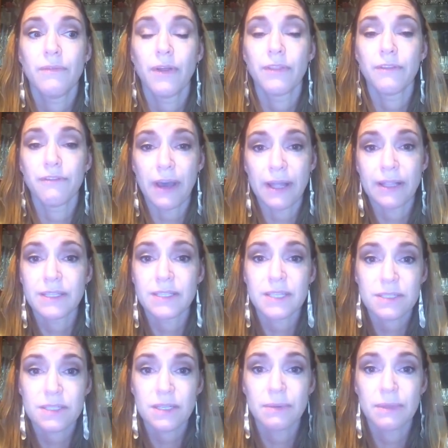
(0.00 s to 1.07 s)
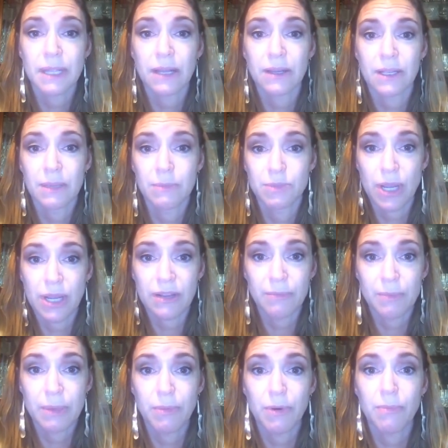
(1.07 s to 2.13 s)
the filing system and how to keep track of
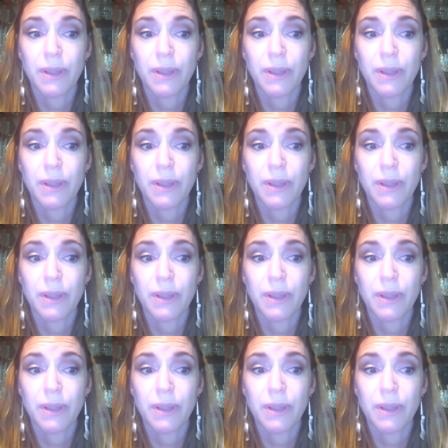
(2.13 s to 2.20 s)
people.